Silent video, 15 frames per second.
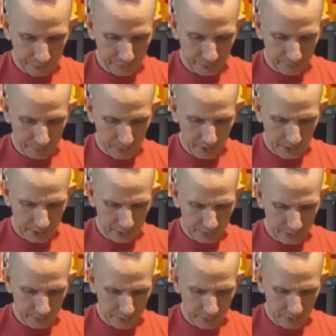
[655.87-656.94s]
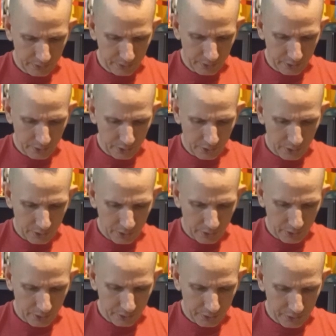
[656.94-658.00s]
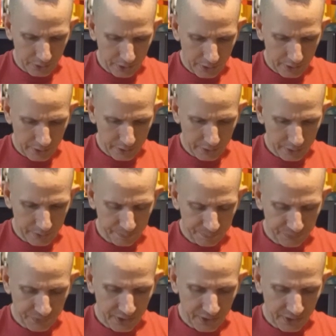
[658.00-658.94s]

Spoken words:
see, made in Hong Kong.